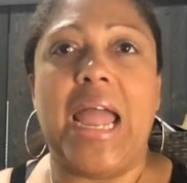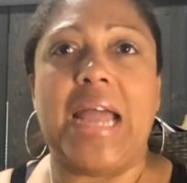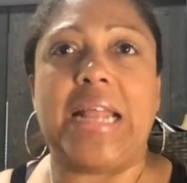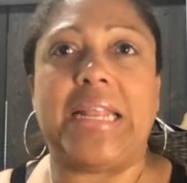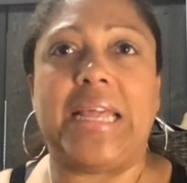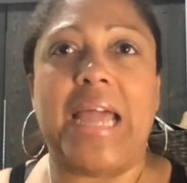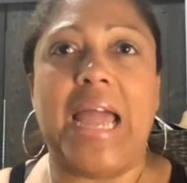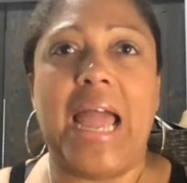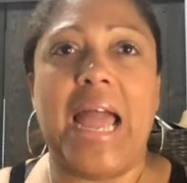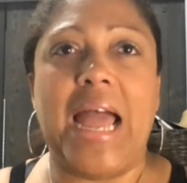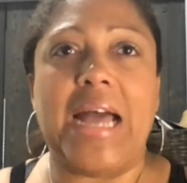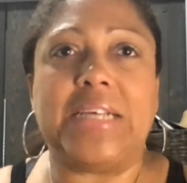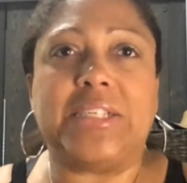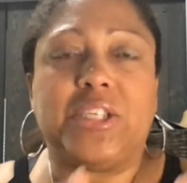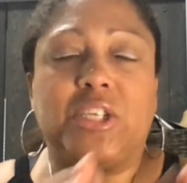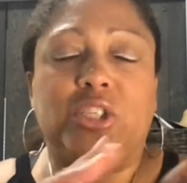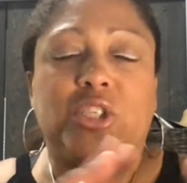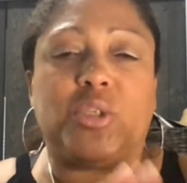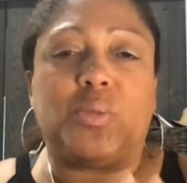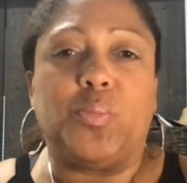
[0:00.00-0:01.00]
and it
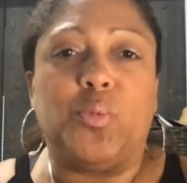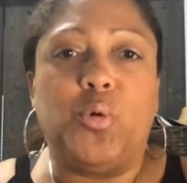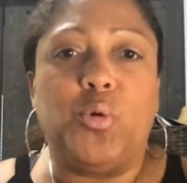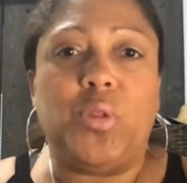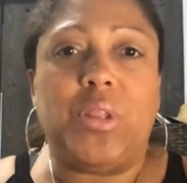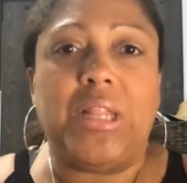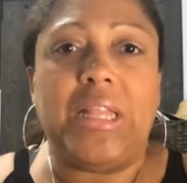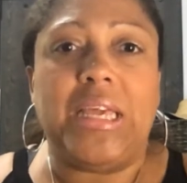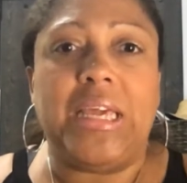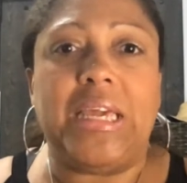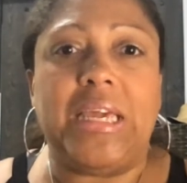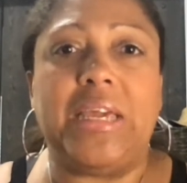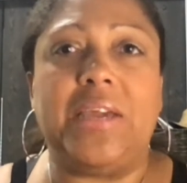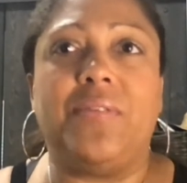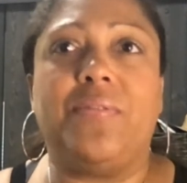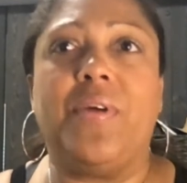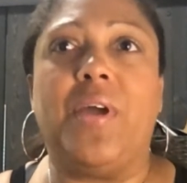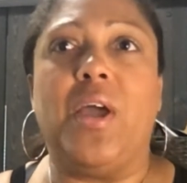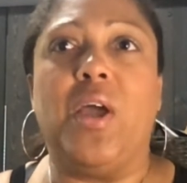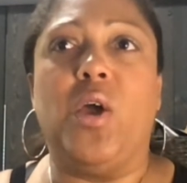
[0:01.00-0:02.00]
has a smooth
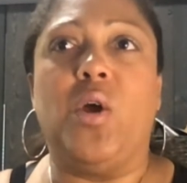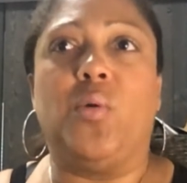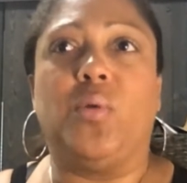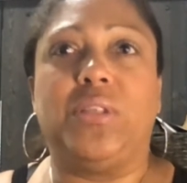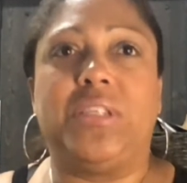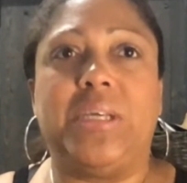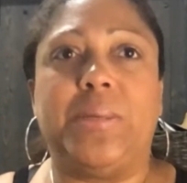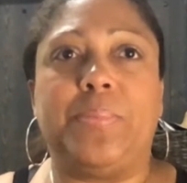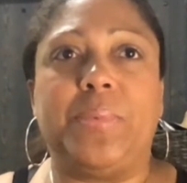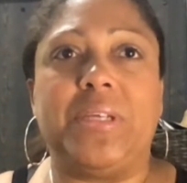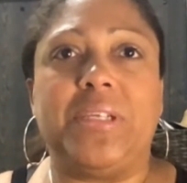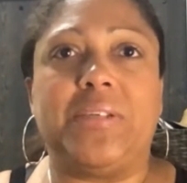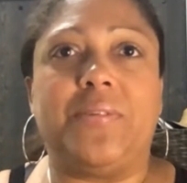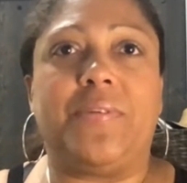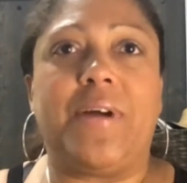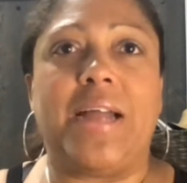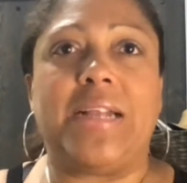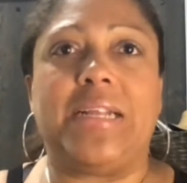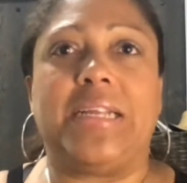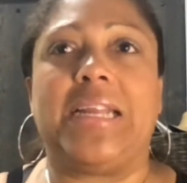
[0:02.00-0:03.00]
leaf, deeply
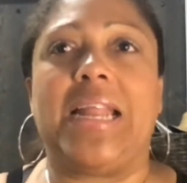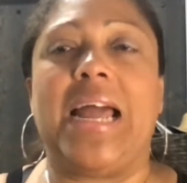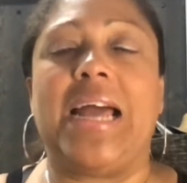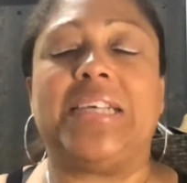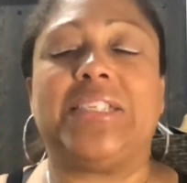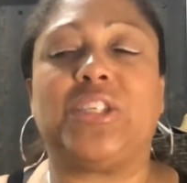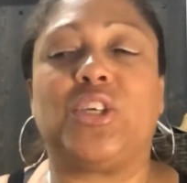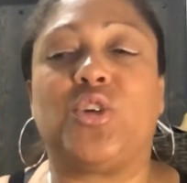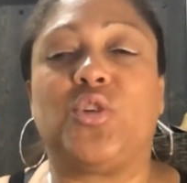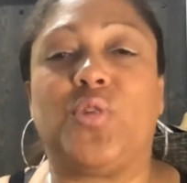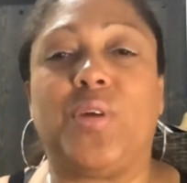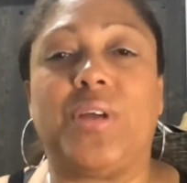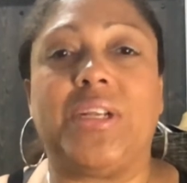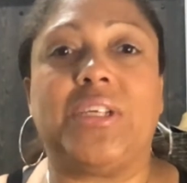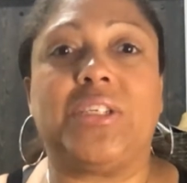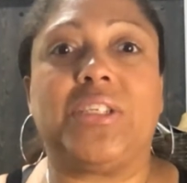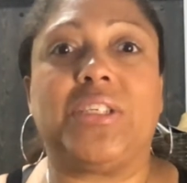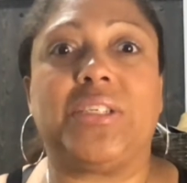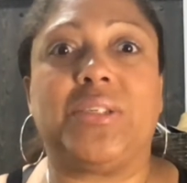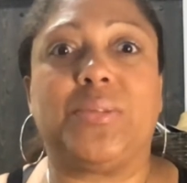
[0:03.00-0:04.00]
divided, and has a
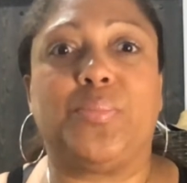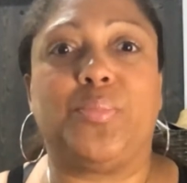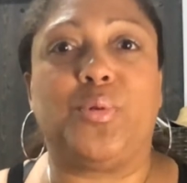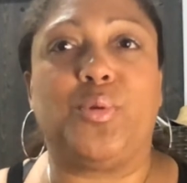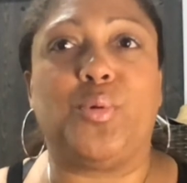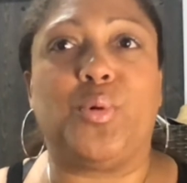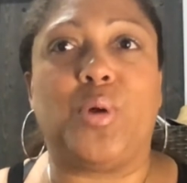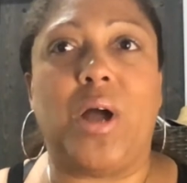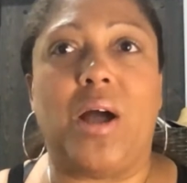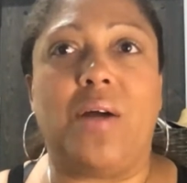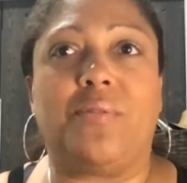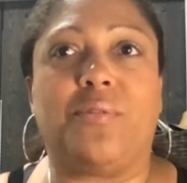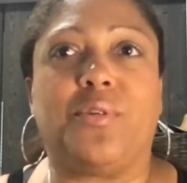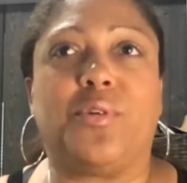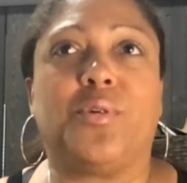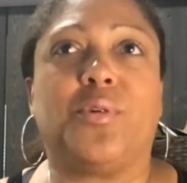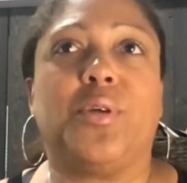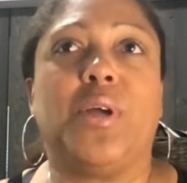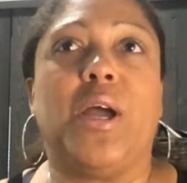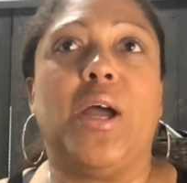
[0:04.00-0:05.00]
greenish blue
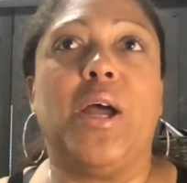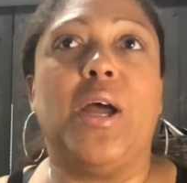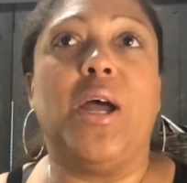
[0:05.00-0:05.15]
color.